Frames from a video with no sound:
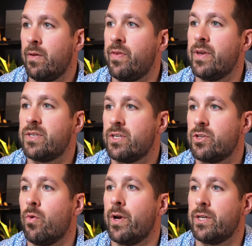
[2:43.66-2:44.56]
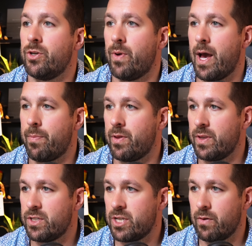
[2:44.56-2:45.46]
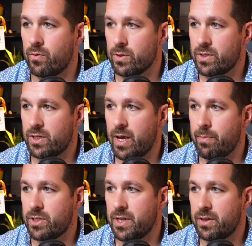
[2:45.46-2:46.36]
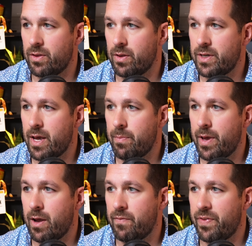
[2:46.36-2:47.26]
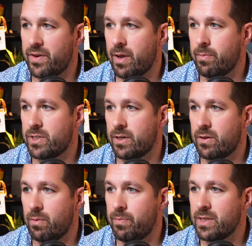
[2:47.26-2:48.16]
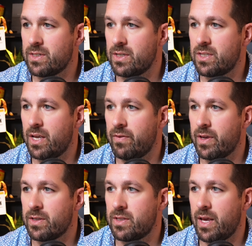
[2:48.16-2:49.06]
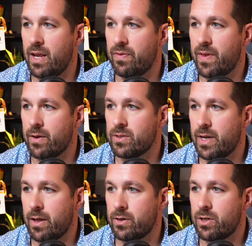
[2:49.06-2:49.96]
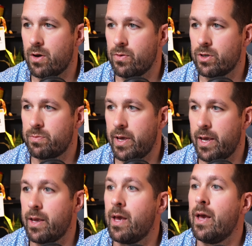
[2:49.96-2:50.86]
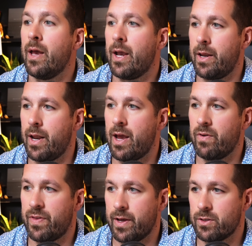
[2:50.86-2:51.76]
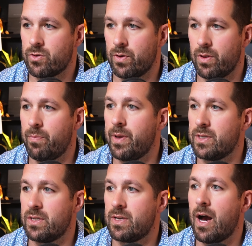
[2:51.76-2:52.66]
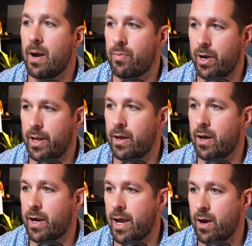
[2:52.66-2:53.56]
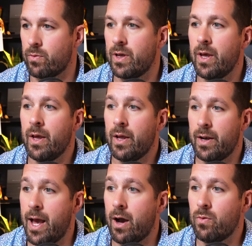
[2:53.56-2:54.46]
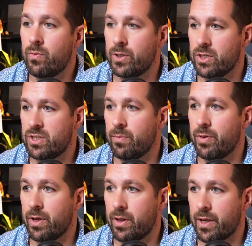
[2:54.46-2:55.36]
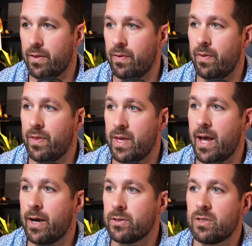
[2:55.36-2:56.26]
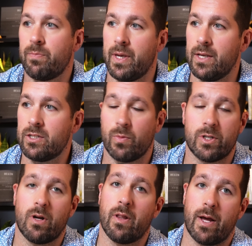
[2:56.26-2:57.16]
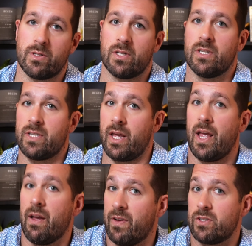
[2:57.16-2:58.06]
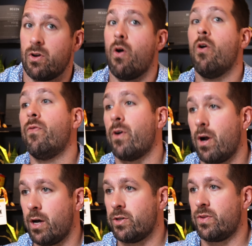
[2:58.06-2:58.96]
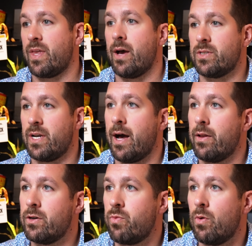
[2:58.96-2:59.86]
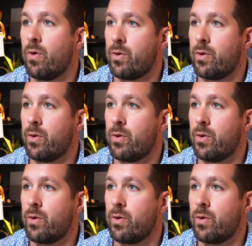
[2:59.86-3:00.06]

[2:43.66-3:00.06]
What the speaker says: this is going to happen. These set of rules, the 10% to the debt payoff, the 10% to the business savings, the $8,000 to owner's pay, and everything else going to the business operating account. Now, we just simply click in the else piece, which allows us to say, if it's over $100,000, well, what